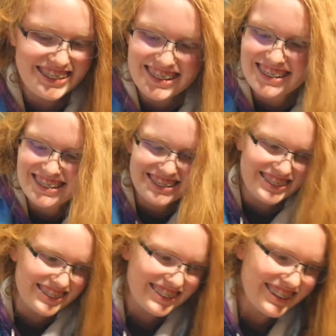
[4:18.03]
because this is
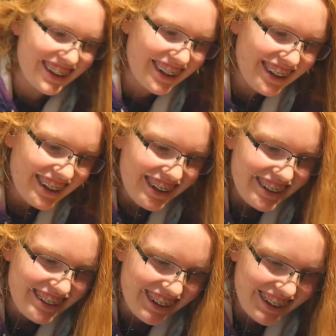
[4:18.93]
seriously, like,
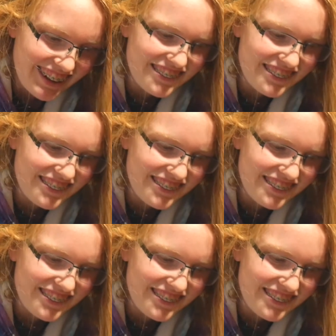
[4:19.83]
not